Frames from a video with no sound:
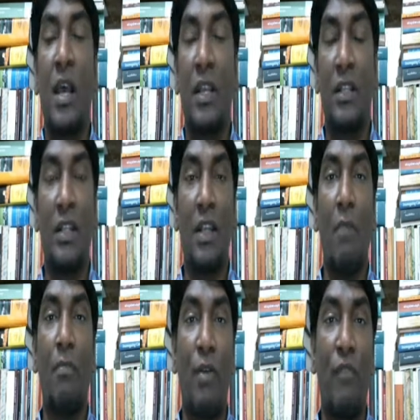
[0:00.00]
the
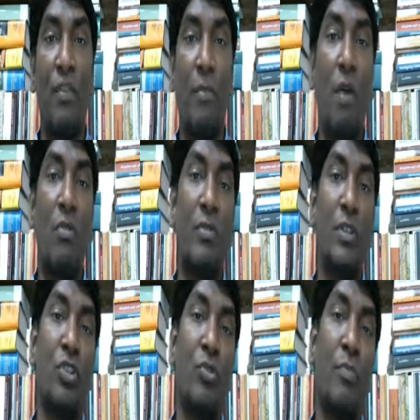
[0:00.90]
number of amount which
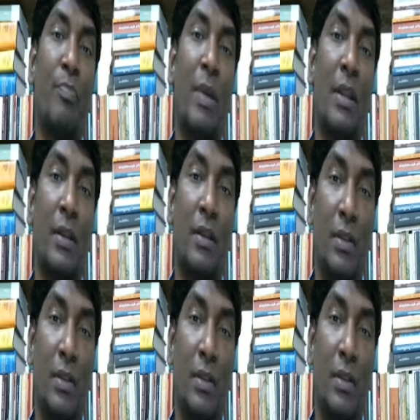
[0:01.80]
you paid,